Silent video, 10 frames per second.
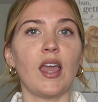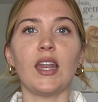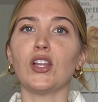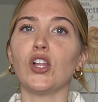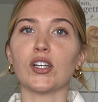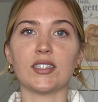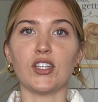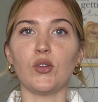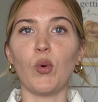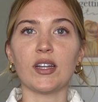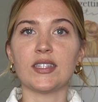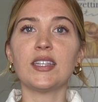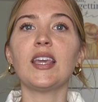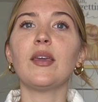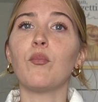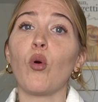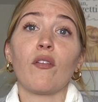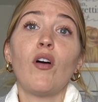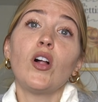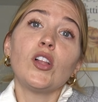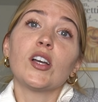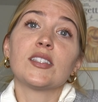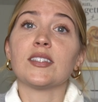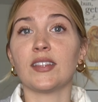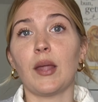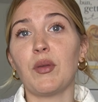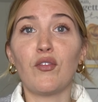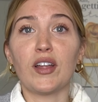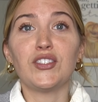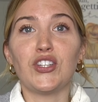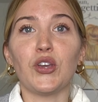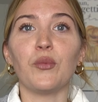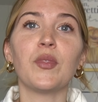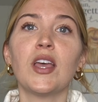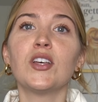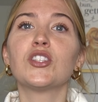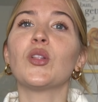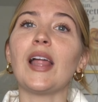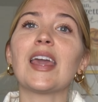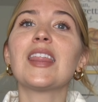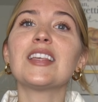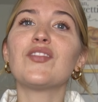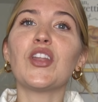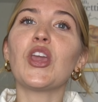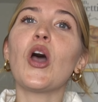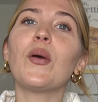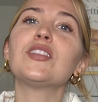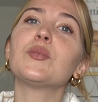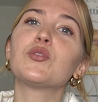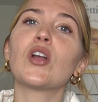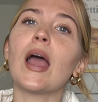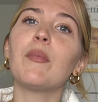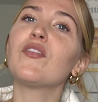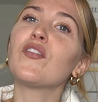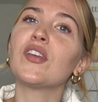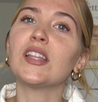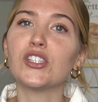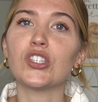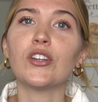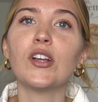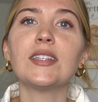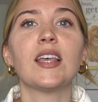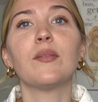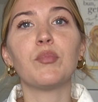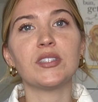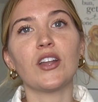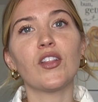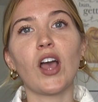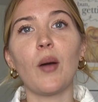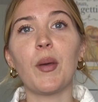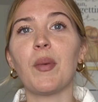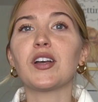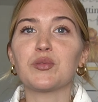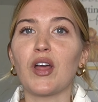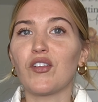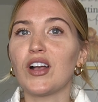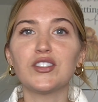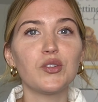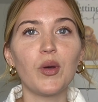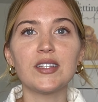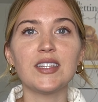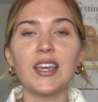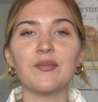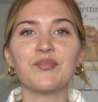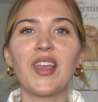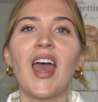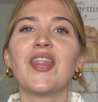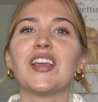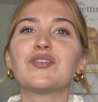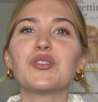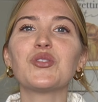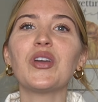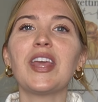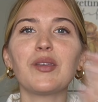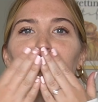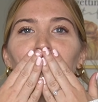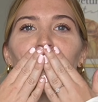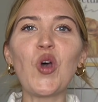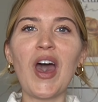any looks that you'd want to see, more fall looks, that'd be fun too. So like this video and subscribe if you're feeling generous and put down in the comment box whatever else you'd wanna see. Thanks for joining.